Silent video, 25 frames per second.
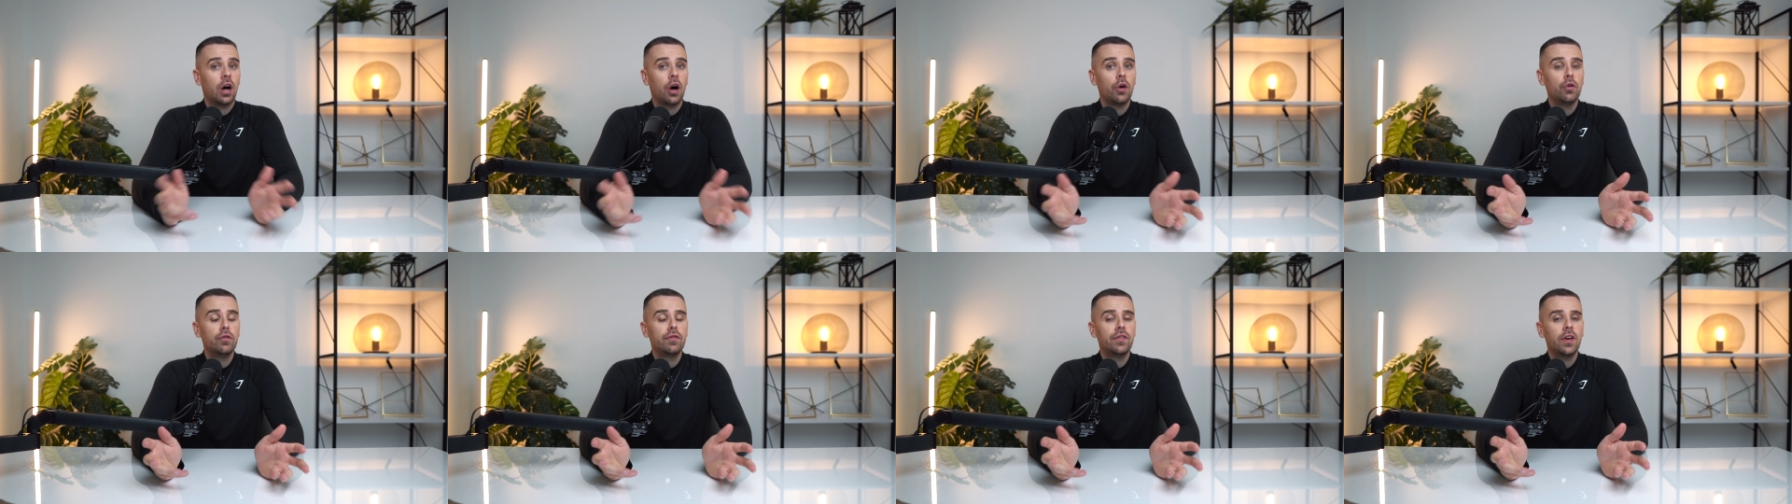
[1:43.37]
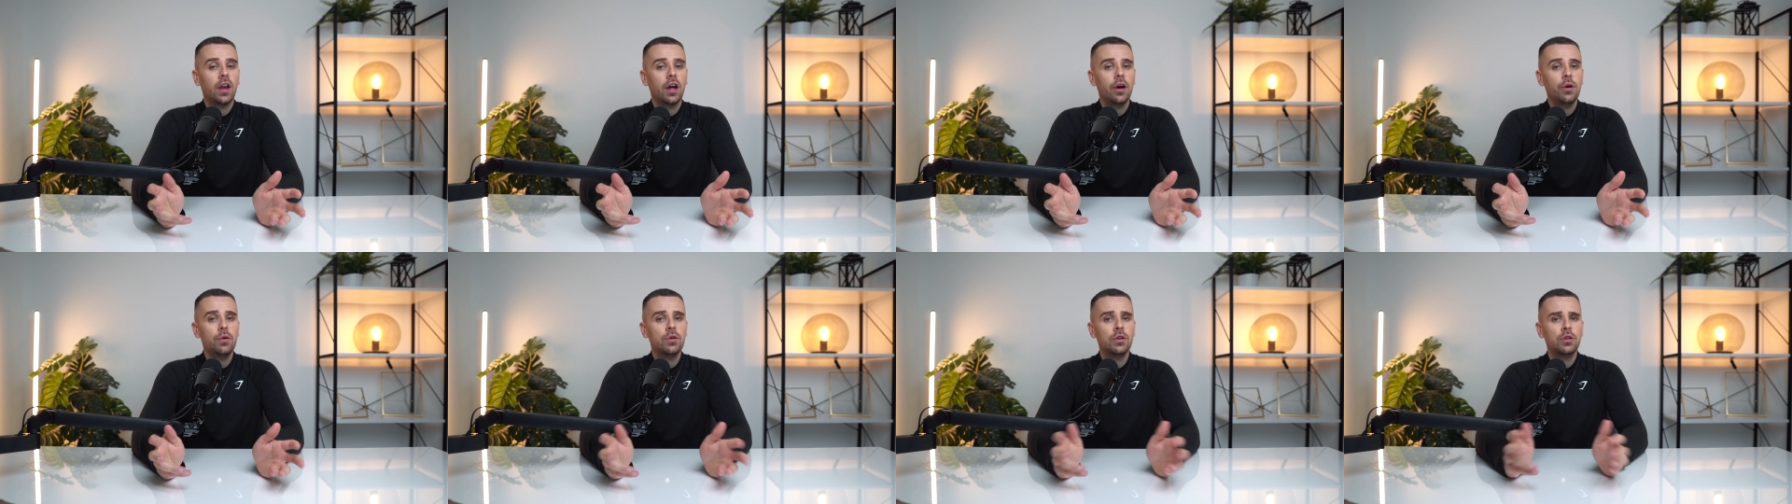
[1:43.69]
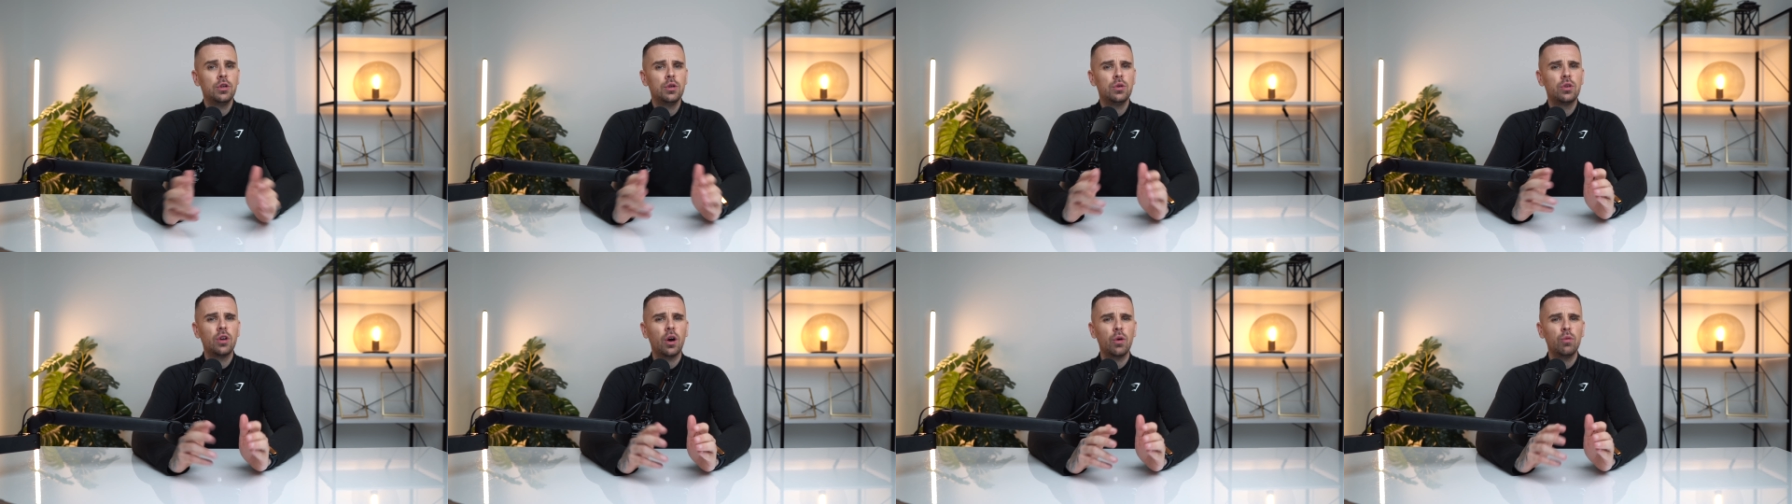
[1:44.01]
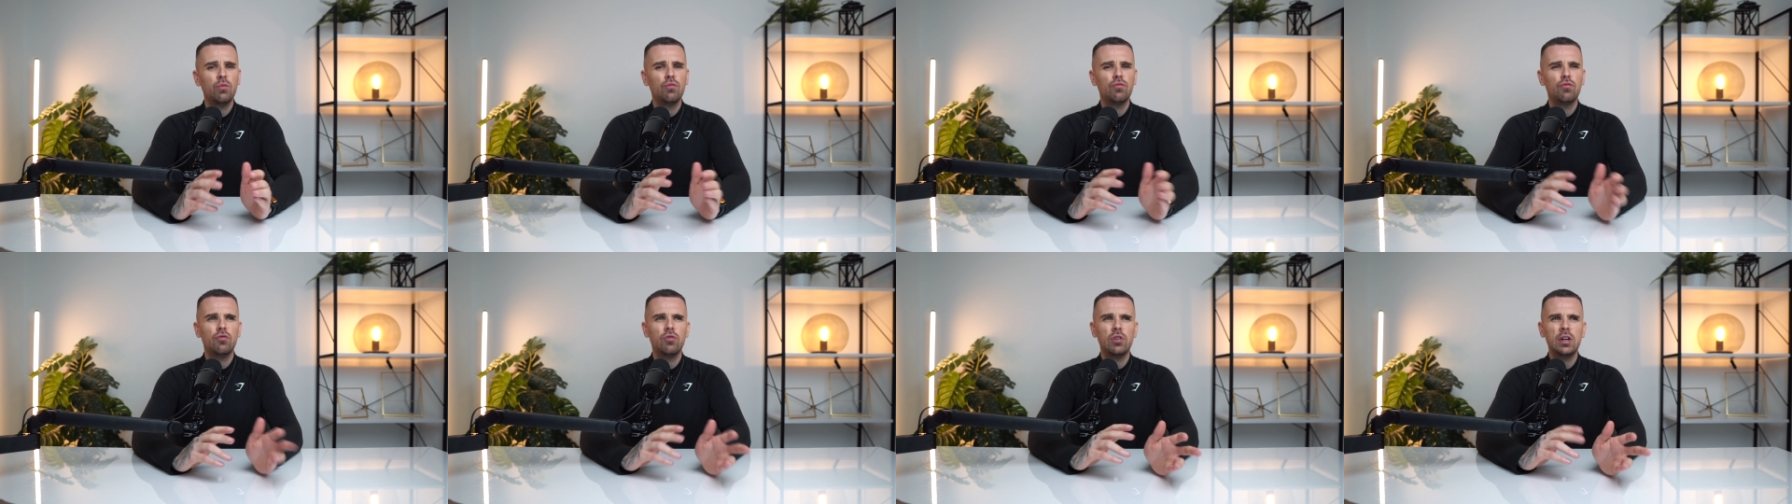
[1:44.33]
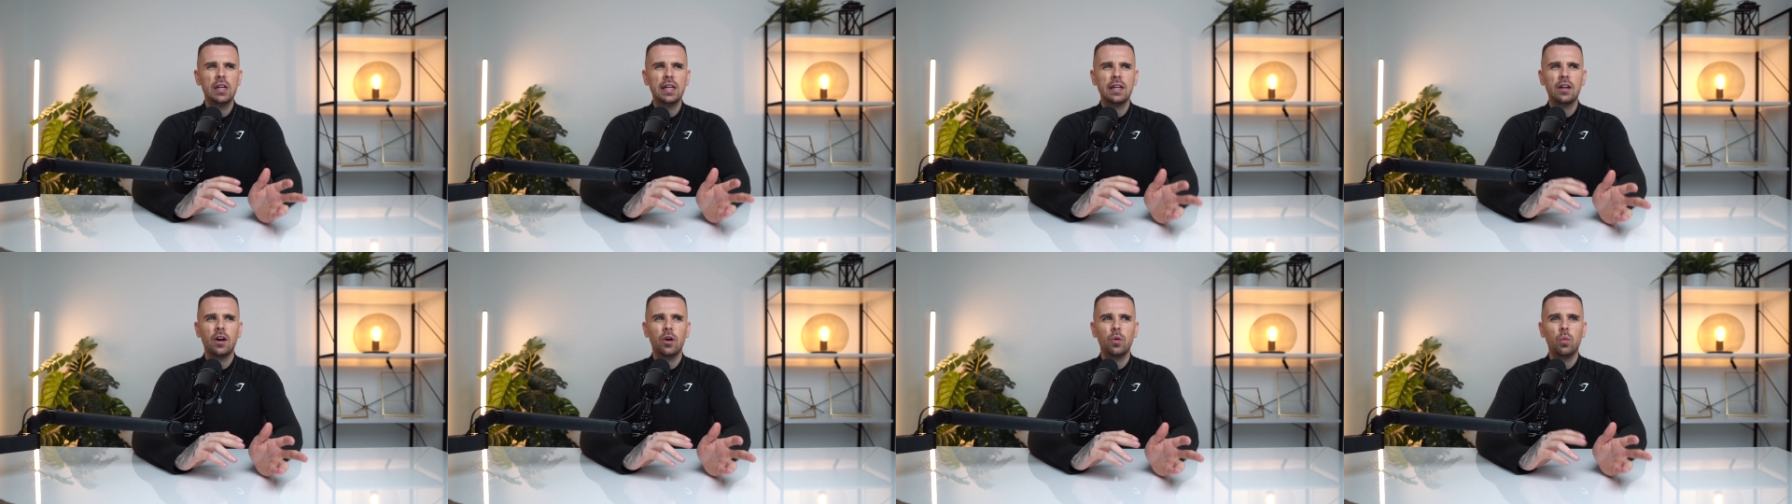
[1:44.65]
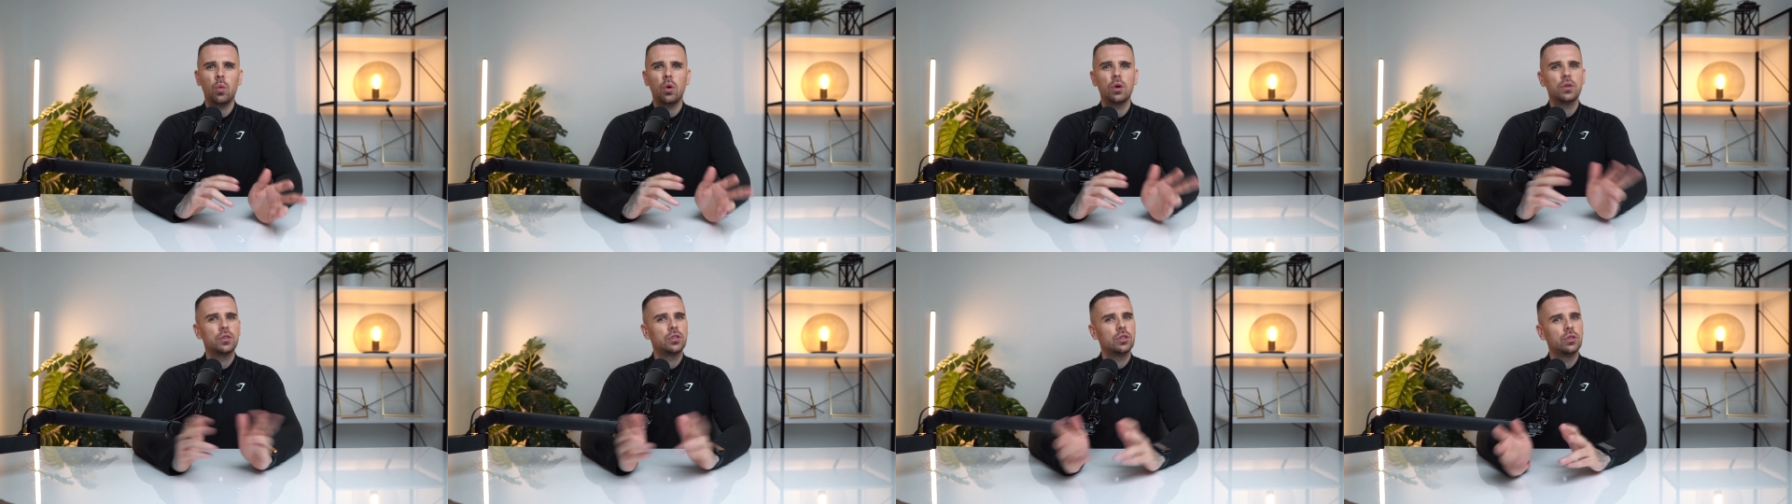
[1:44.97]
overload and you don't really know
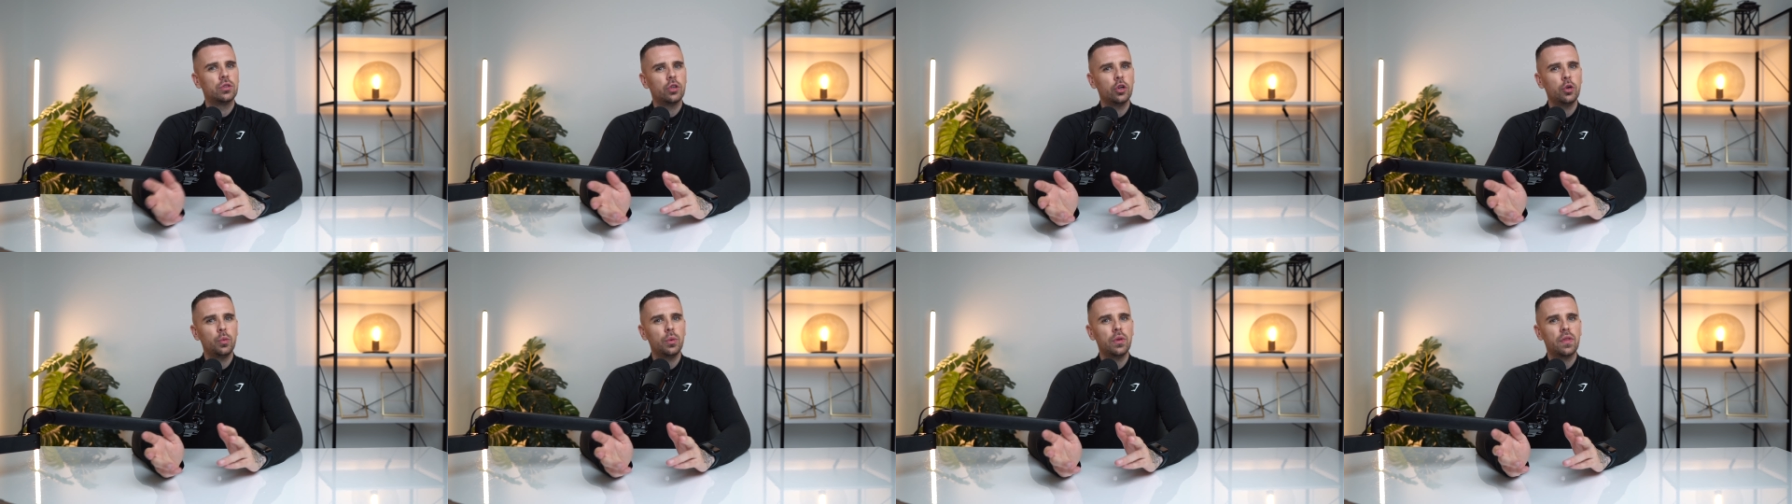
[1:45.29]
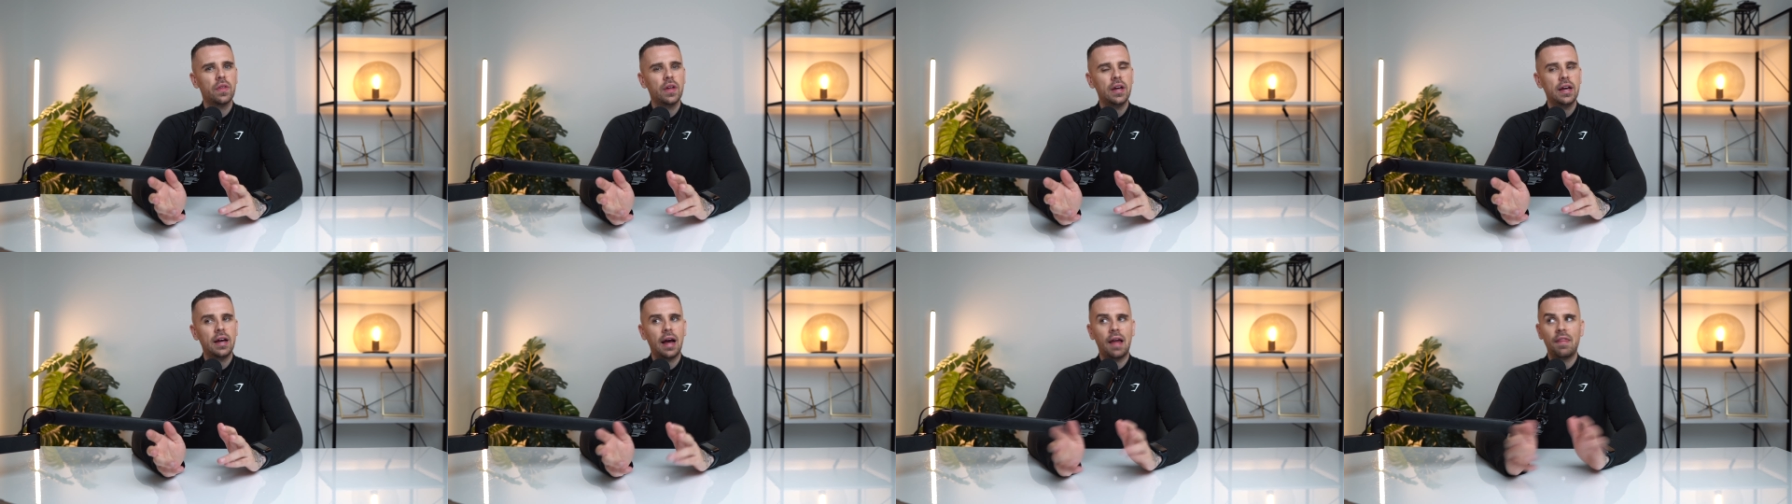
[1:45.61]
what to do with it.